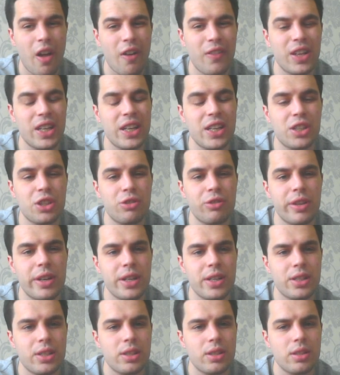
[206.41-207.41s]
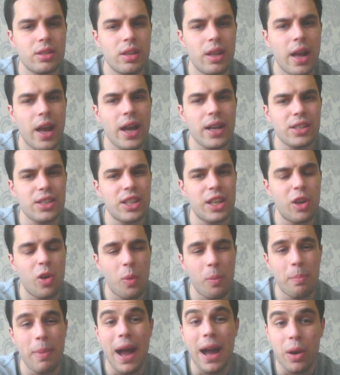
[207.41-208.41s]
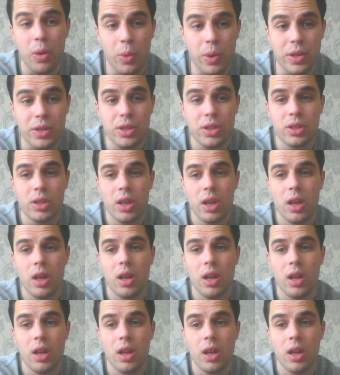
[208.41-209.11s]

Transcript: I think his career's actually gone backwards.